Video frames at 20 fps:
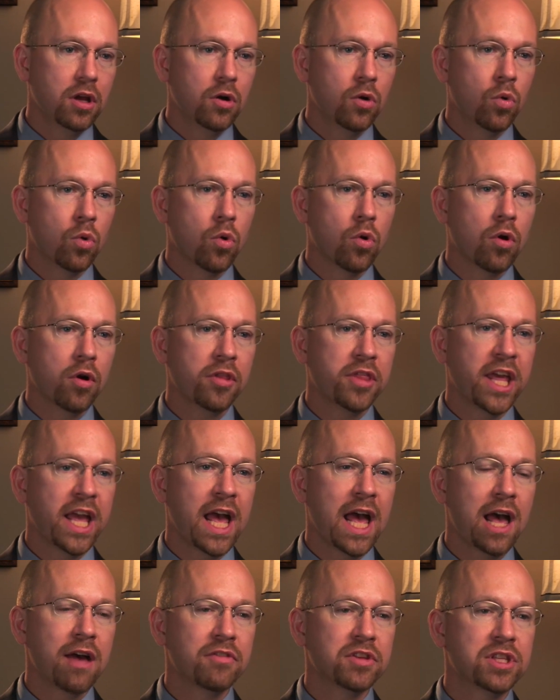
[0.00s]
or they
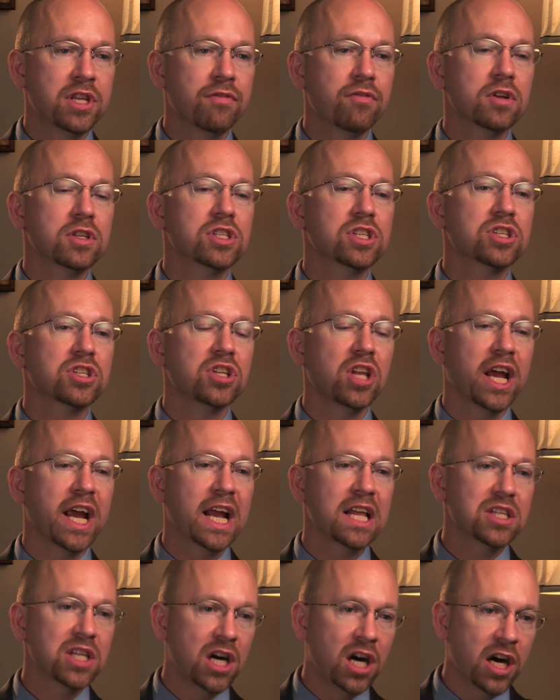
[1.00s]
have a different
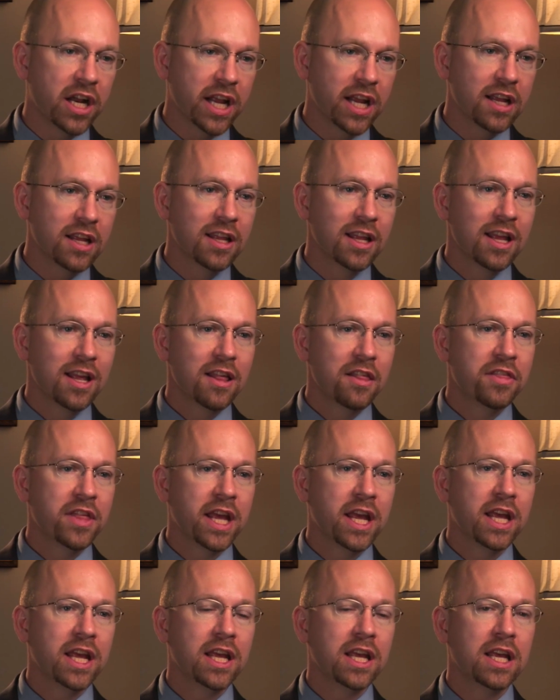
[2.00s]
slant on it.
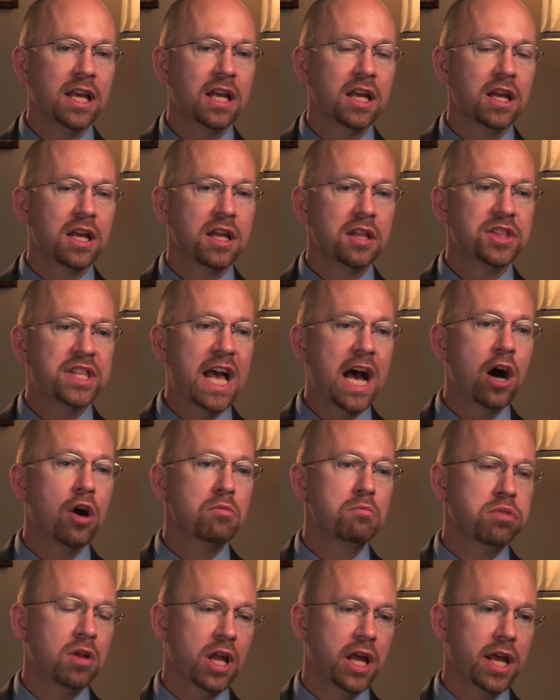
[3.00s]
They
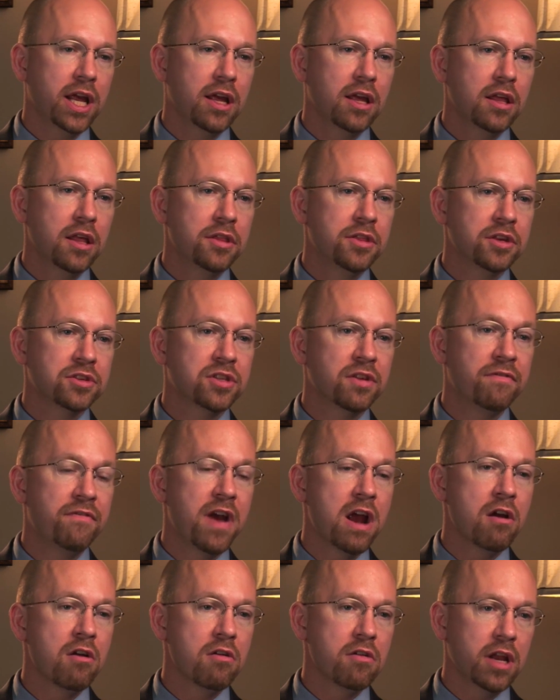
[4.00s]
downplay the
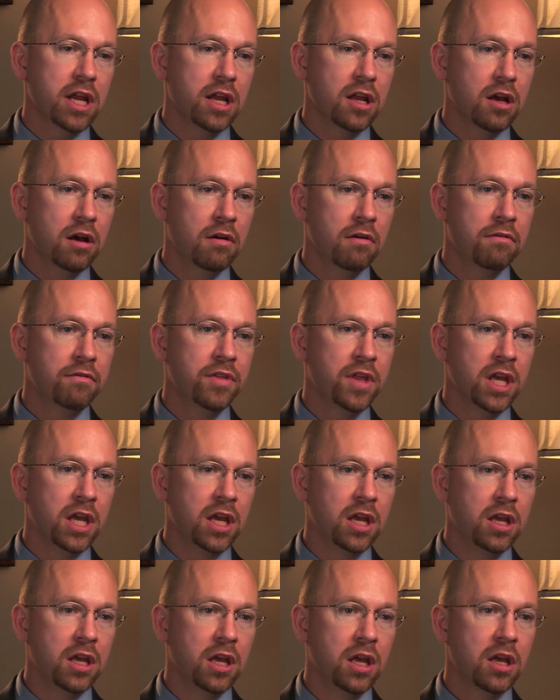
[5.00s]
severity of
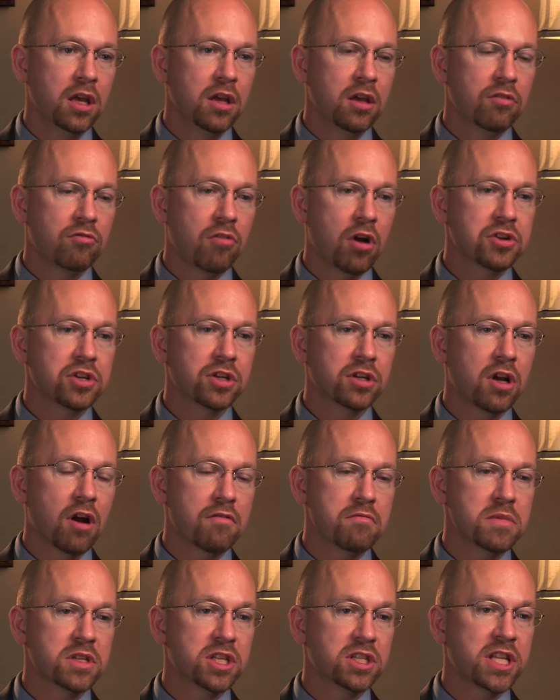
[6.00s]
the Russian
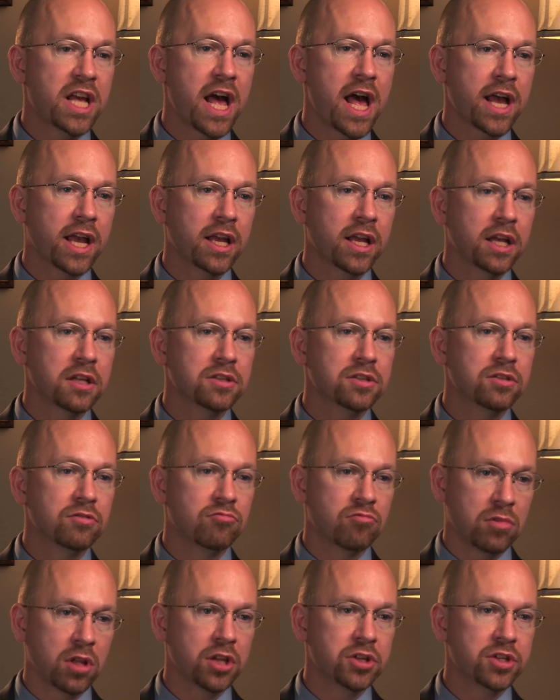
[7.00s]
government's attack against
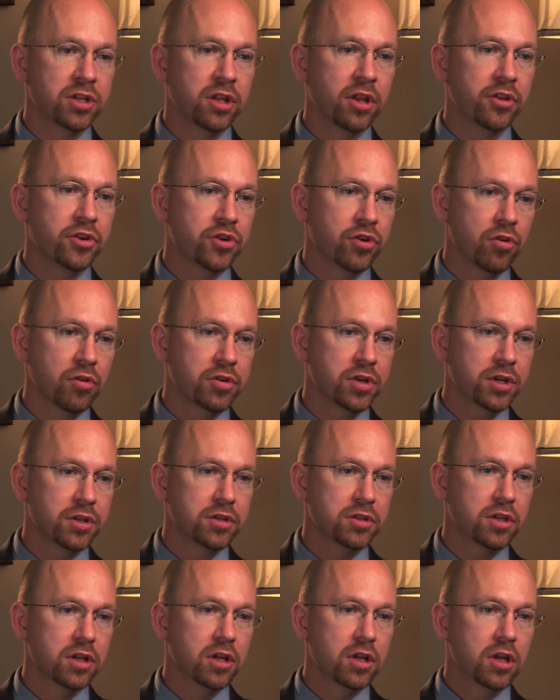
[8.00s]
religion and the
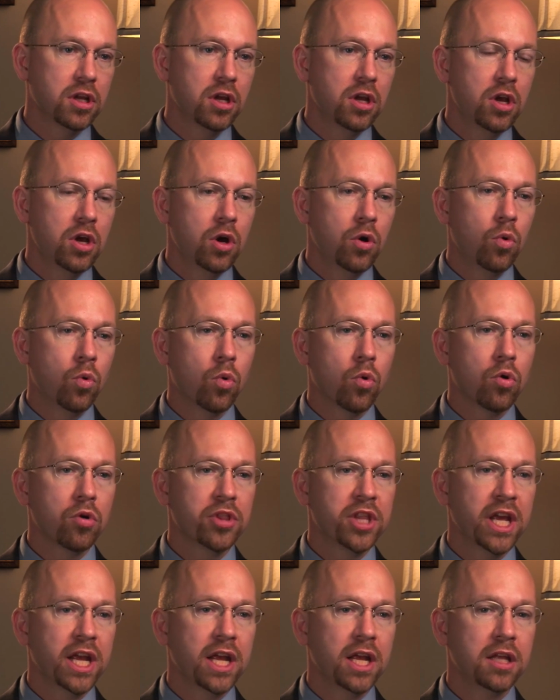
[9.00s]
churches, or
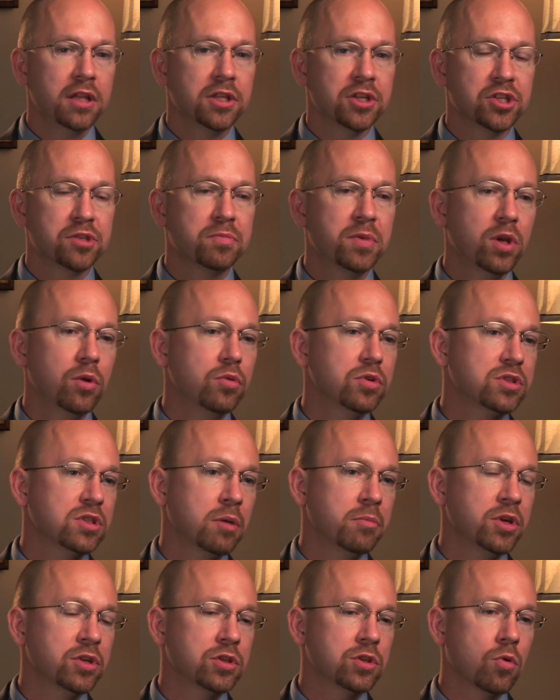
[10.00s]
they dispute
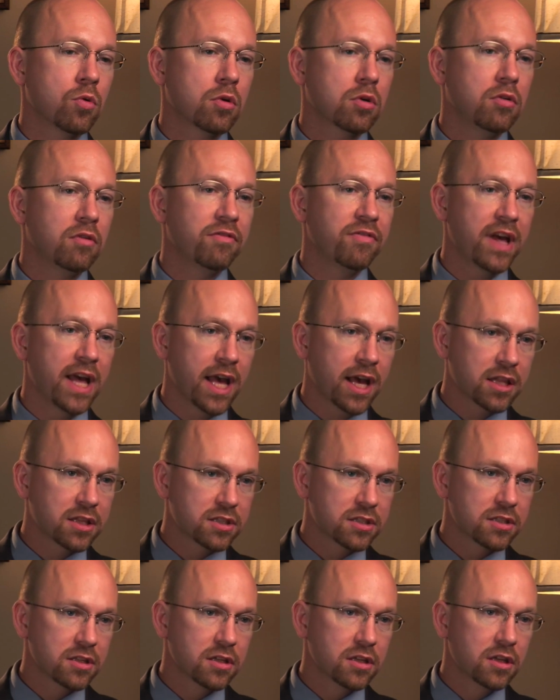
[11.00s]
some historical
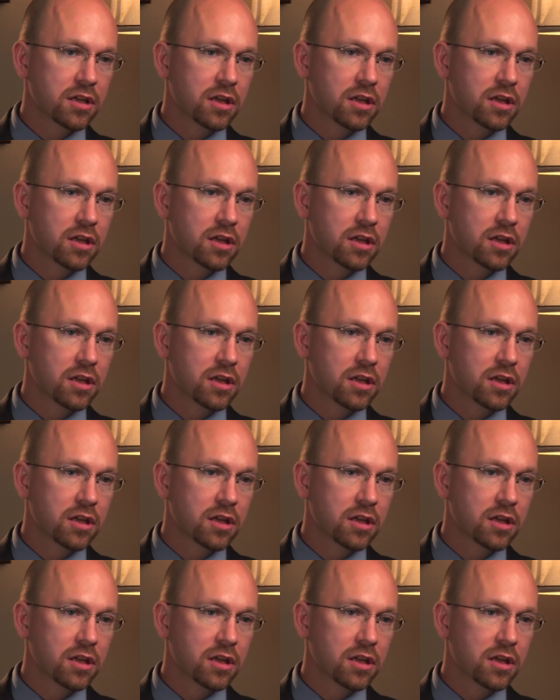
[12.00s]
facts.